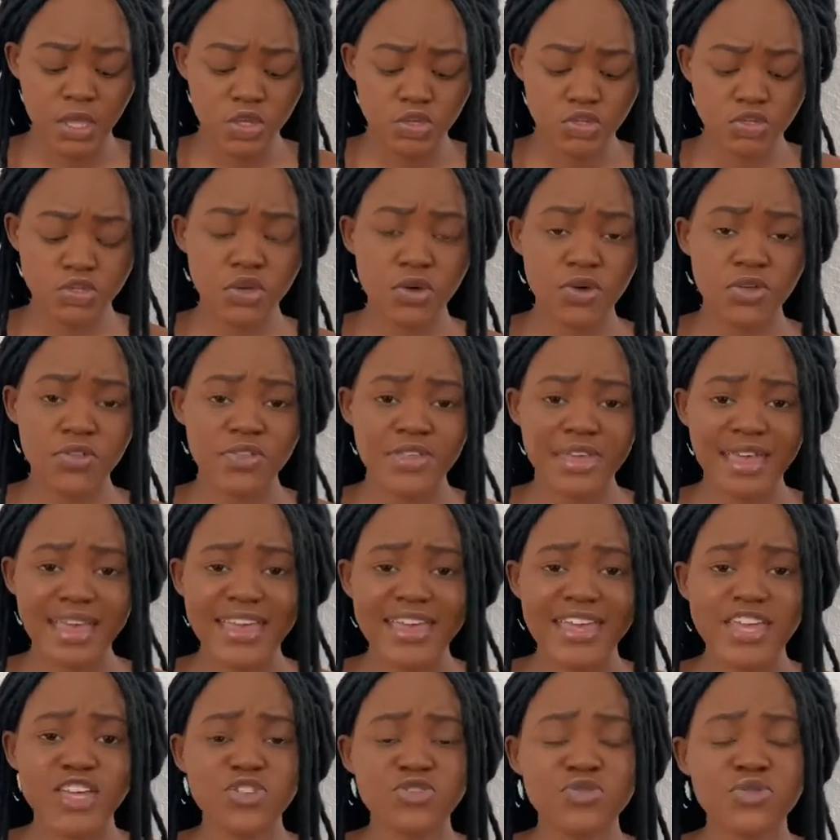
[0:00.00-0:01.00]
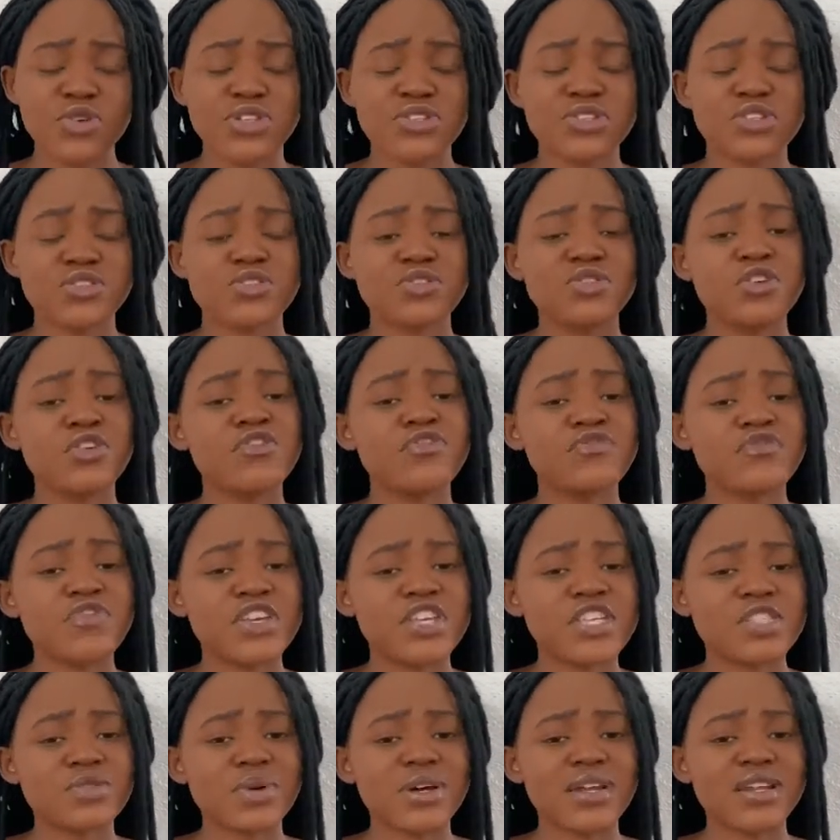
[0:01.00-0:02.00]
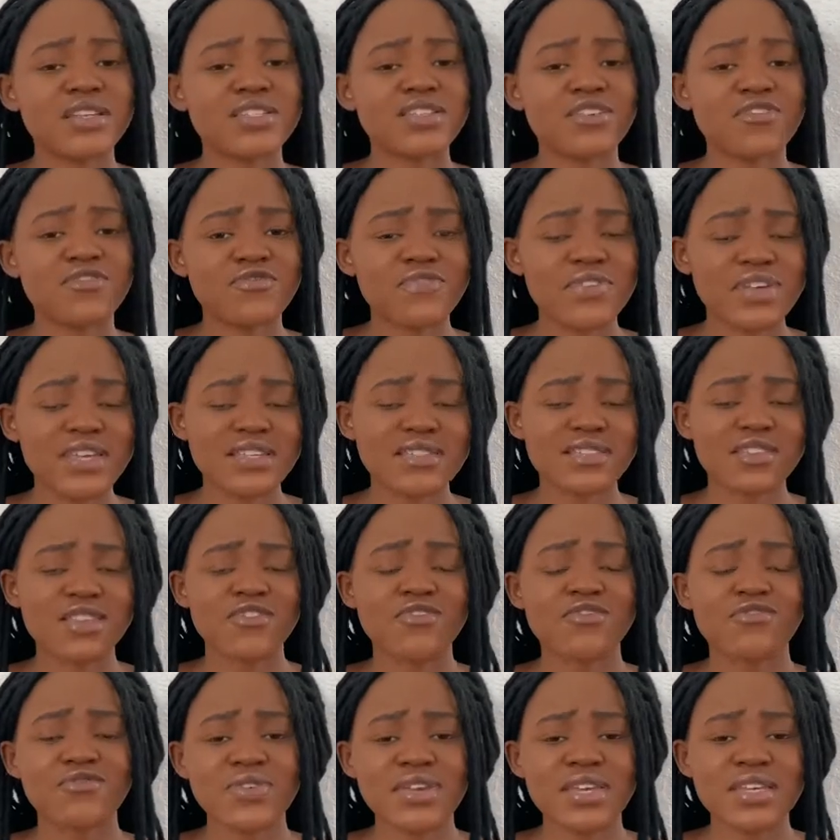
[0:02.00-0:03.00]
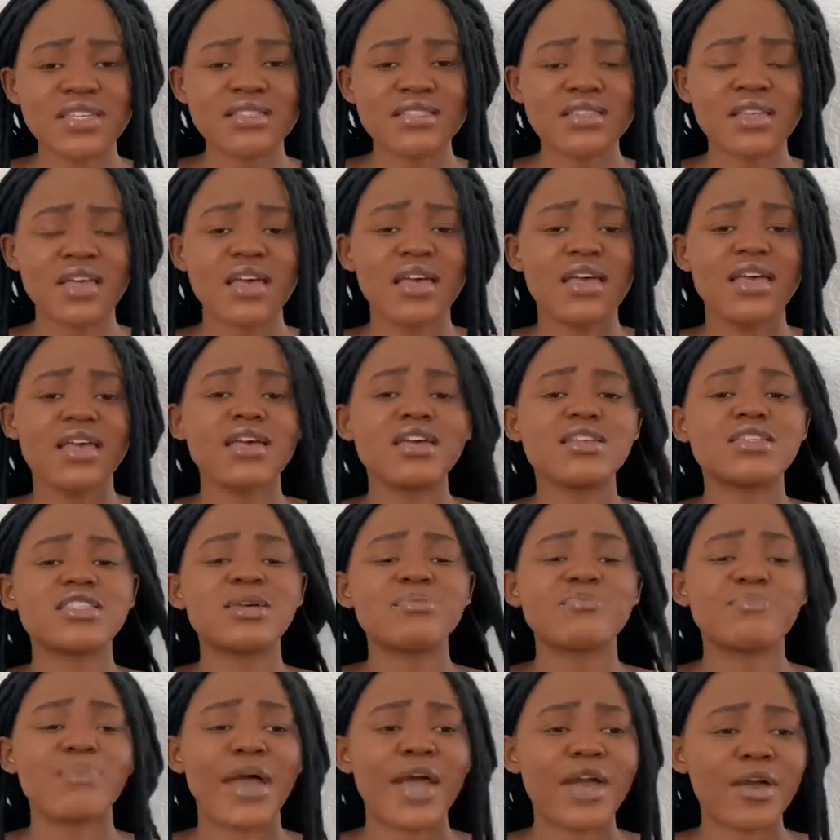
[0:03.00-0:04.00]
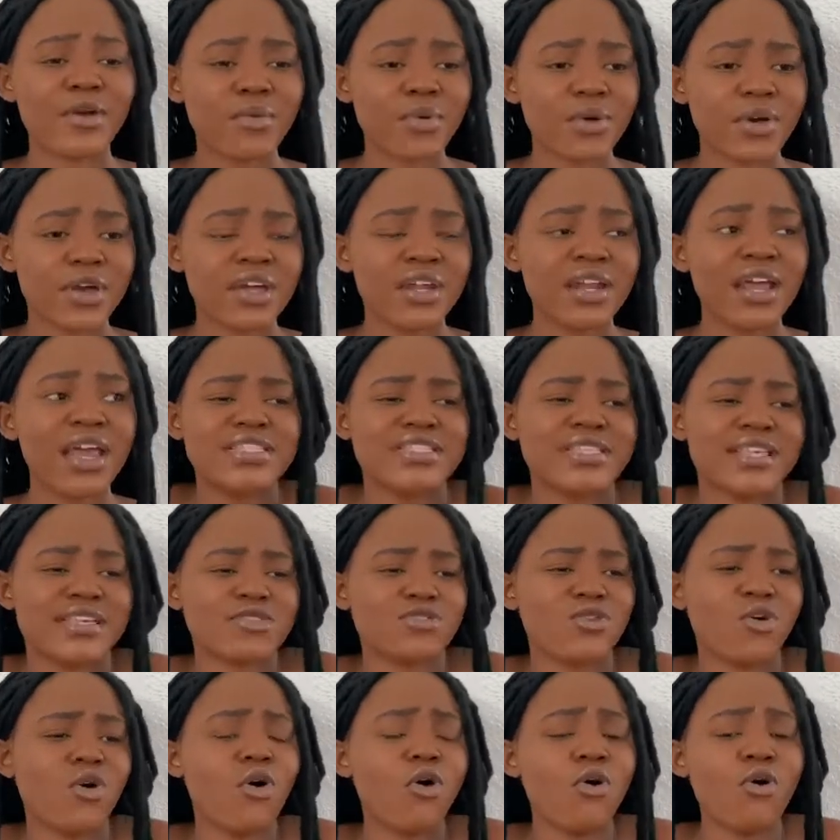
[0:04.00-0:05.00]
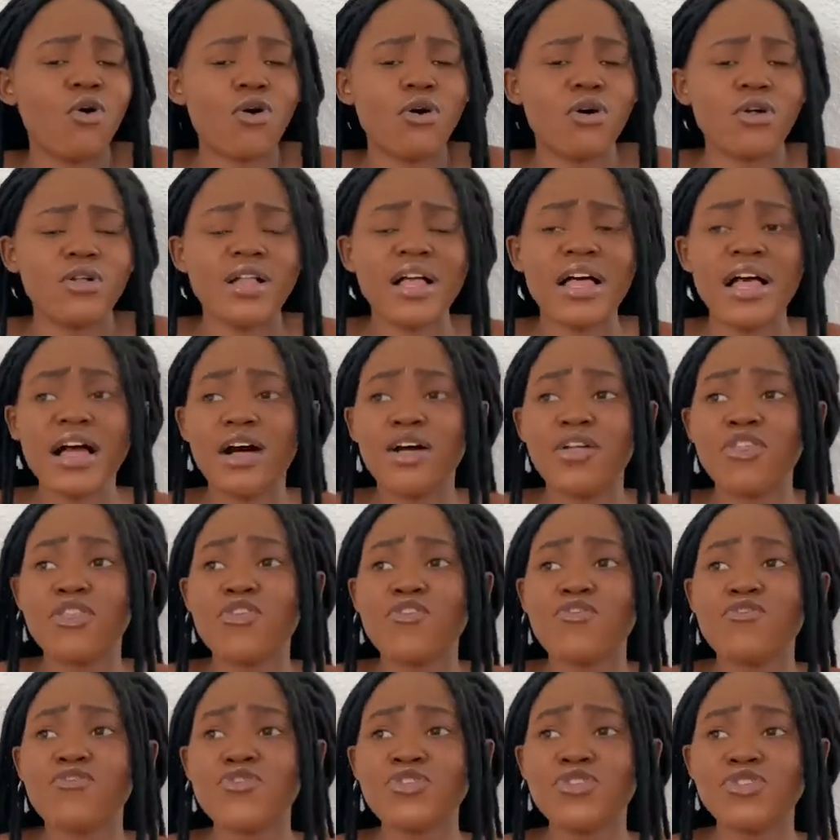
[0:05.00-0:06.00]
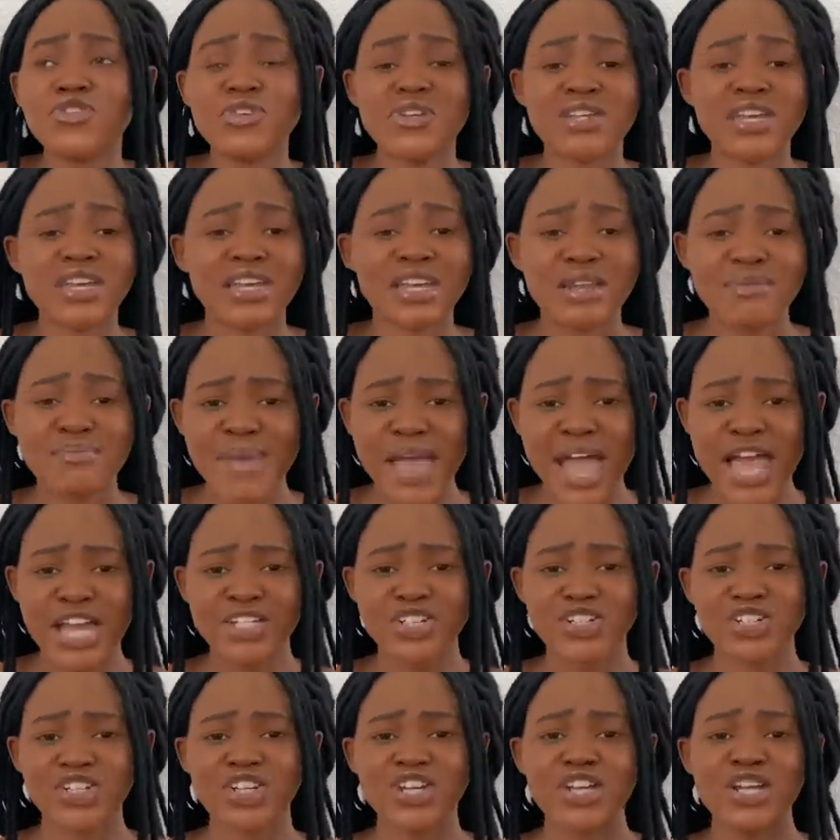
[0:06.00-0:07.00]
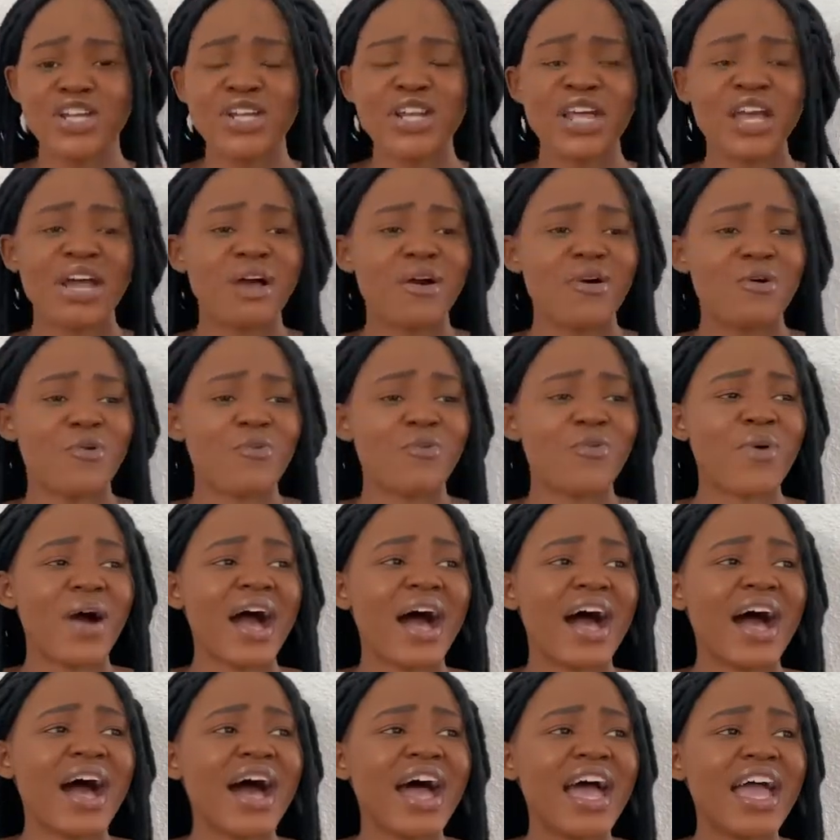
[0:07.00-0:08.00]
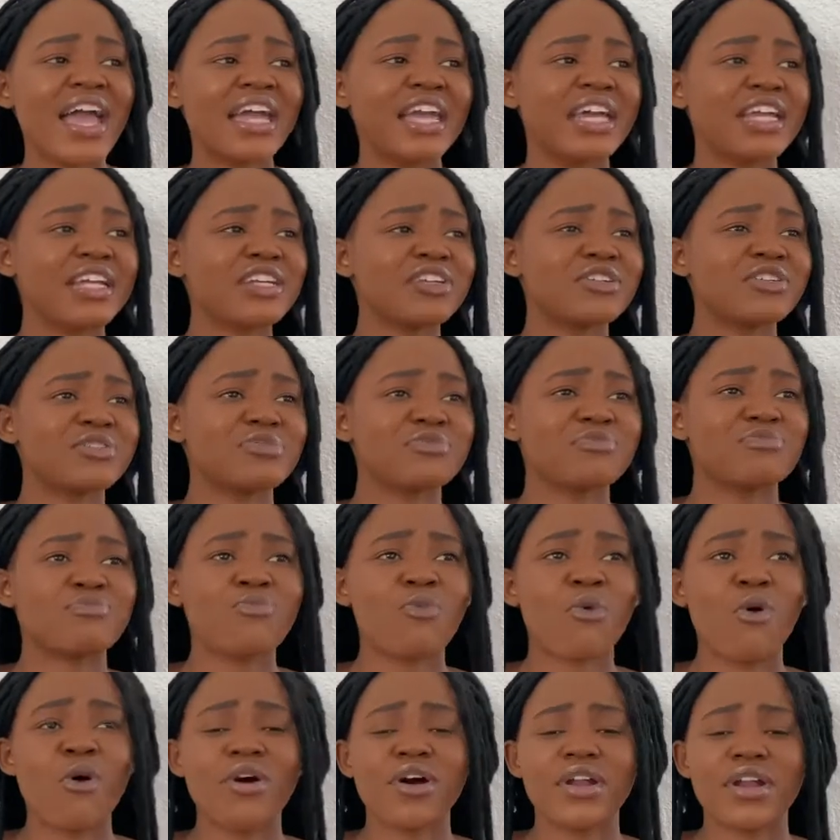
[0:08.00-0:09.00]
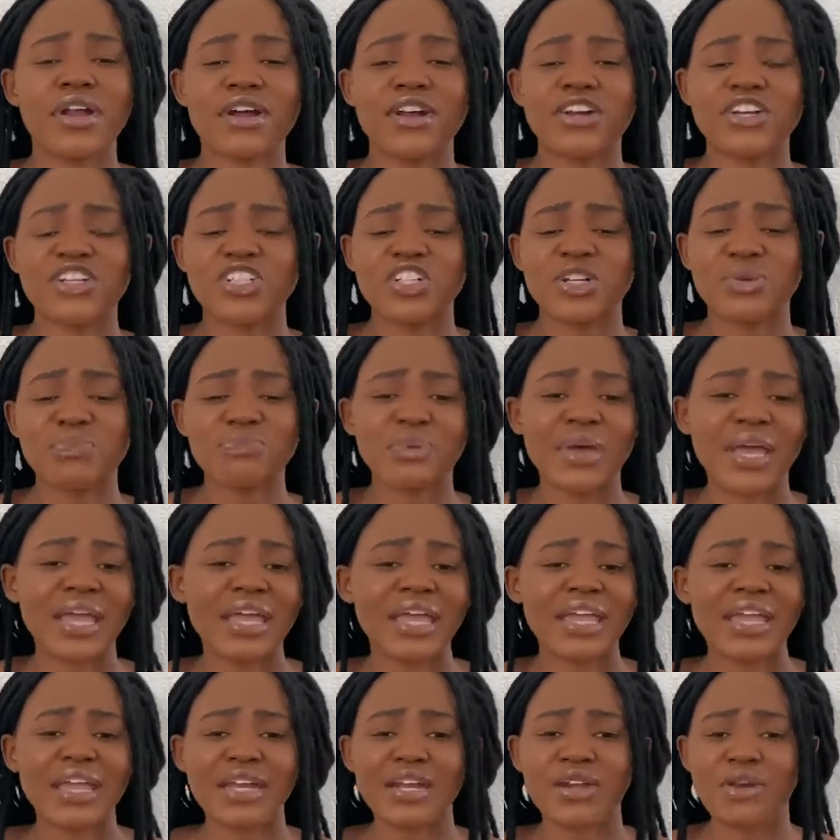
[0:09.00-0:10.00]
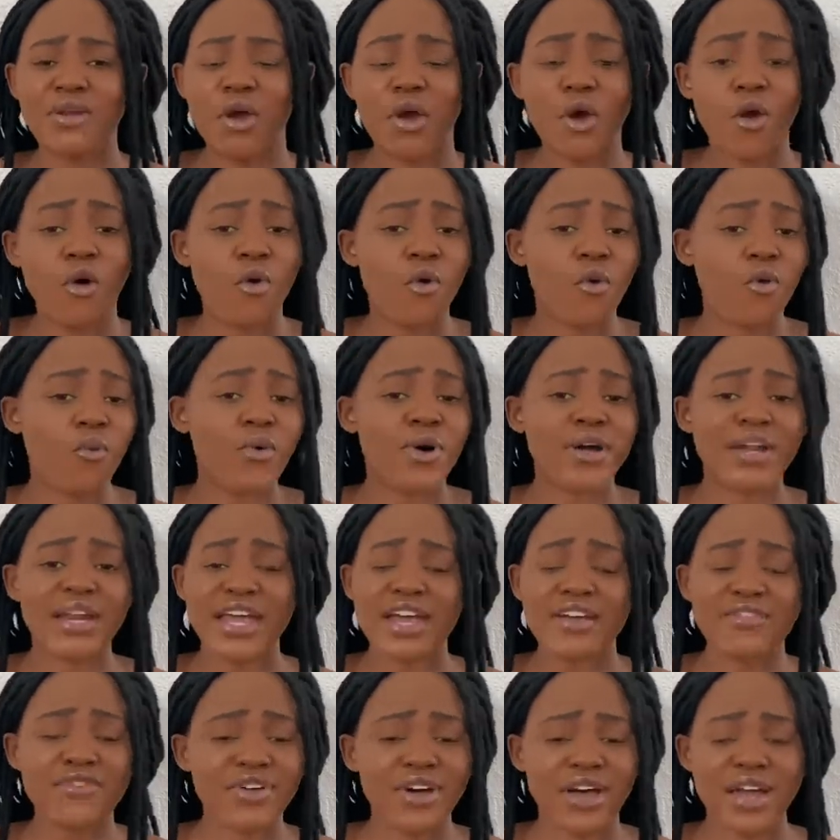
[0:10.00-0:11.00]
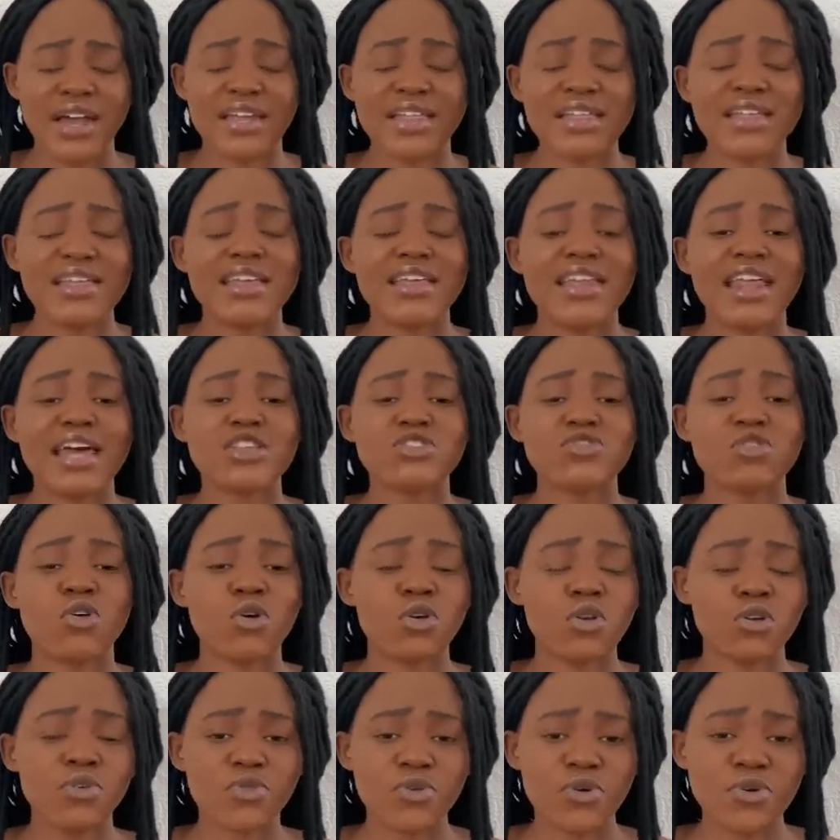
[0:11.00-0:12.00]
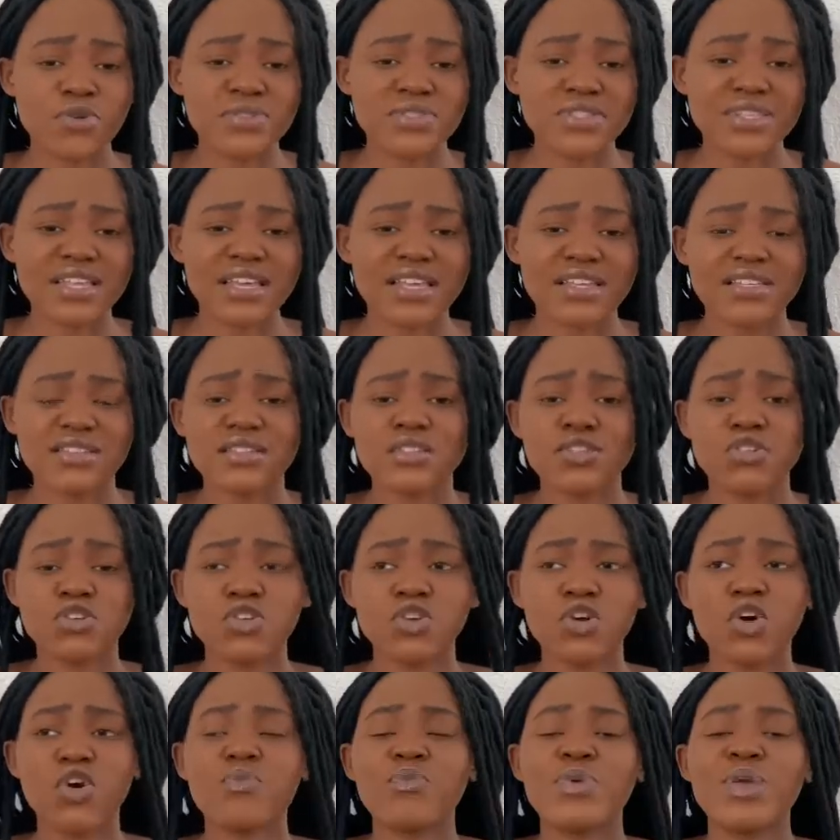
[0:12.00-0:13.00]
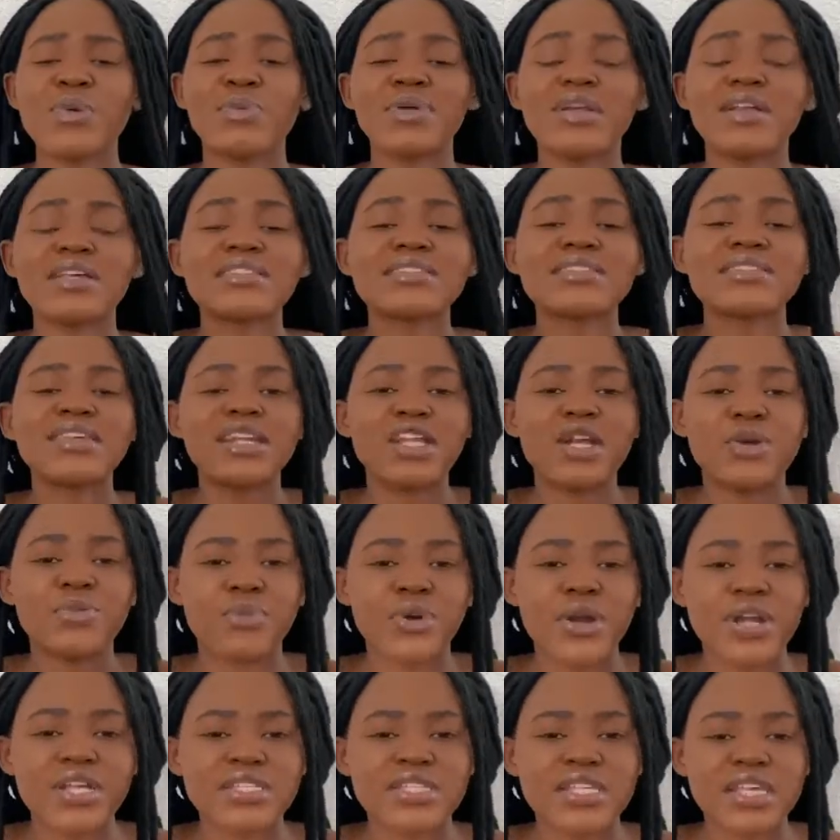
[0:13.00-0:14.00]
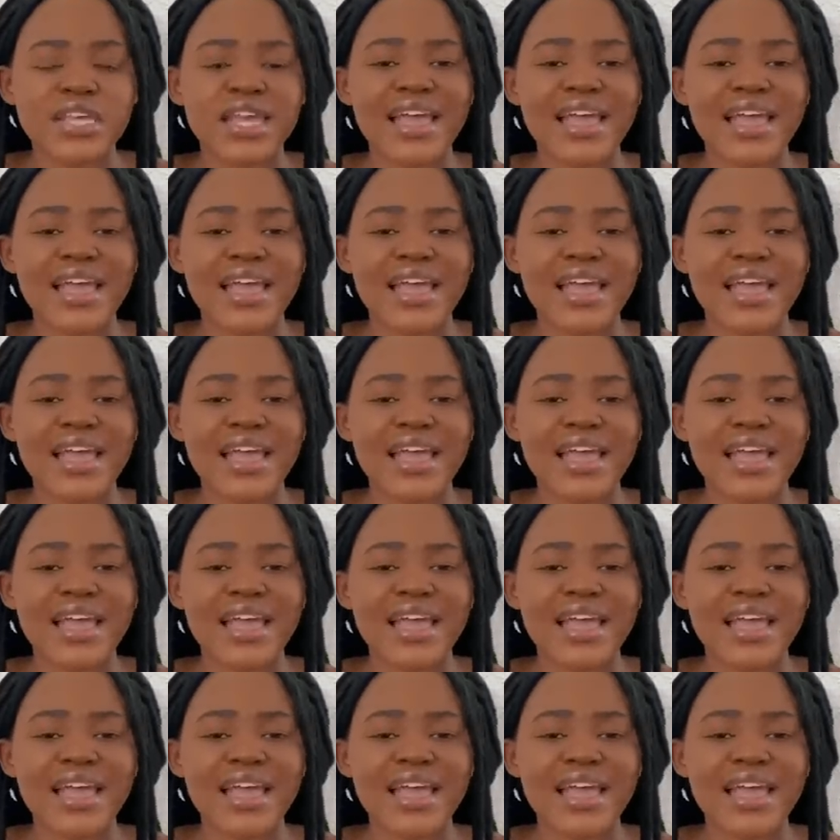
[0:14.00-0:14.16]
So there, he treats you to a feast. What is a feast? A feast is a banquet. It has all the food you can imagine, wine, water, champagne, whatever. It has all of those things, you know, people are celebrating.